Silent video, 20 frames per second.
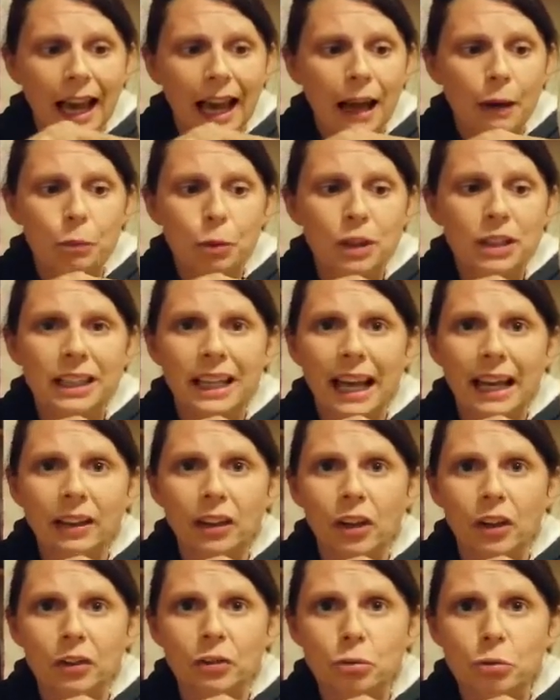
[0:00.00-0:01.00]
I wouldn't get a
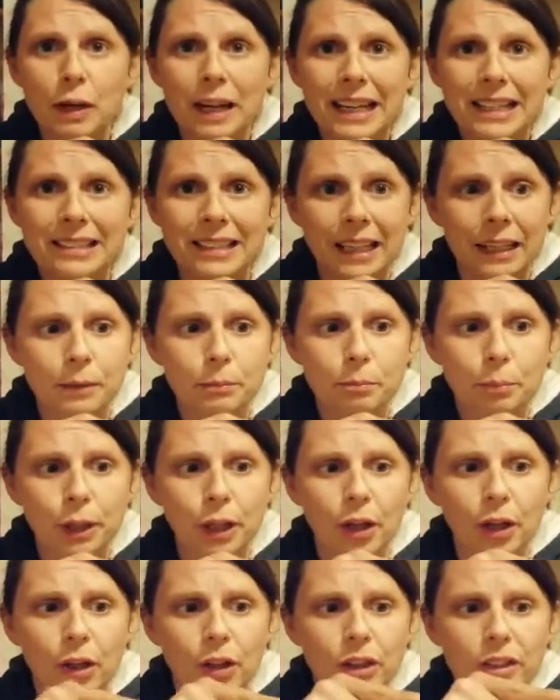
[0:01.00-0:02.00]
good reading
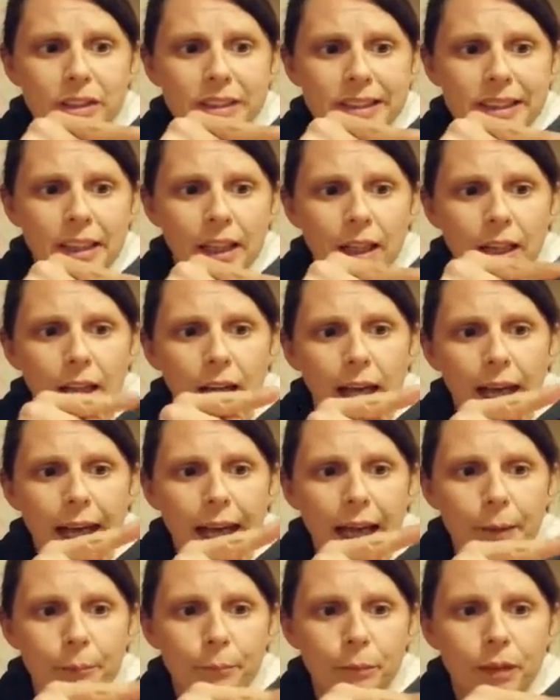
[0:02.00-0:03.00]
because
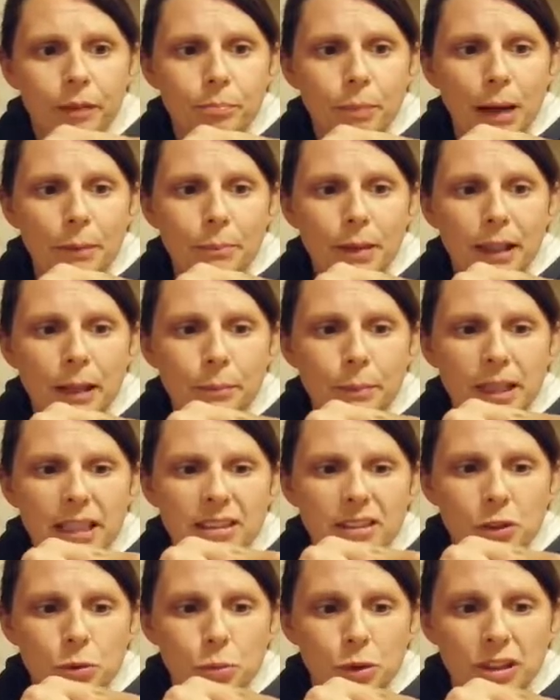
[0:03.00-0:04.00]
my
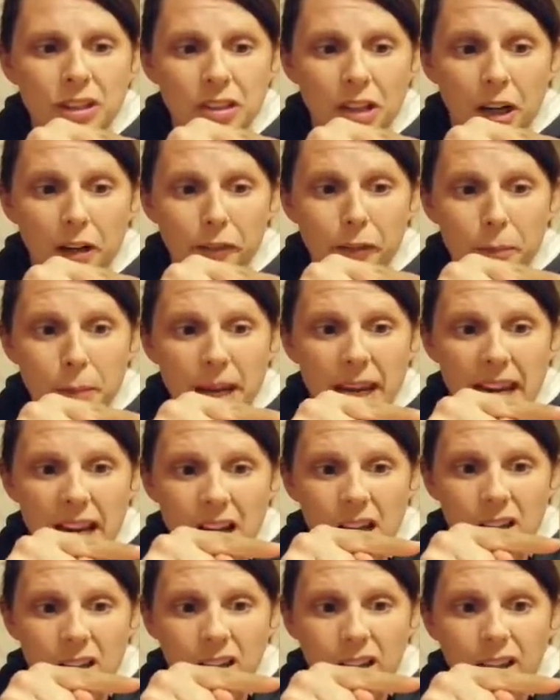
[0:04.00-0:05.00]
millimetres would start from
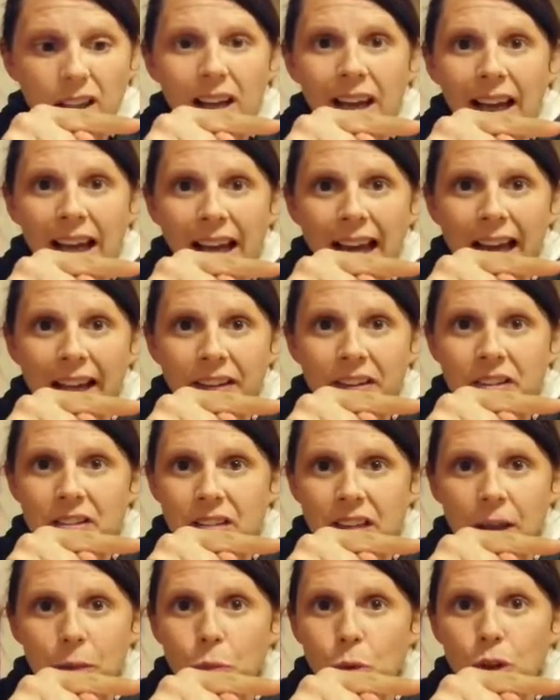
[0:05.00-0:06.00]
here
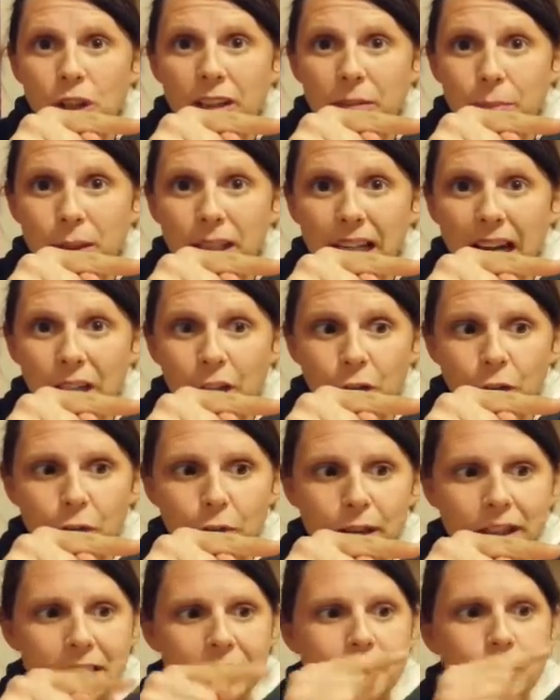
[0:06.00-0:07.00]
and it wouldn't give me an accurate
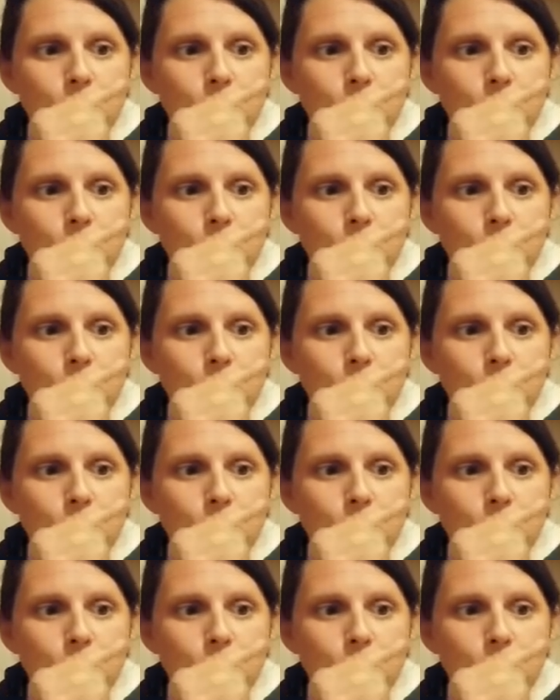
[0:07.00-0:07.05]
reading.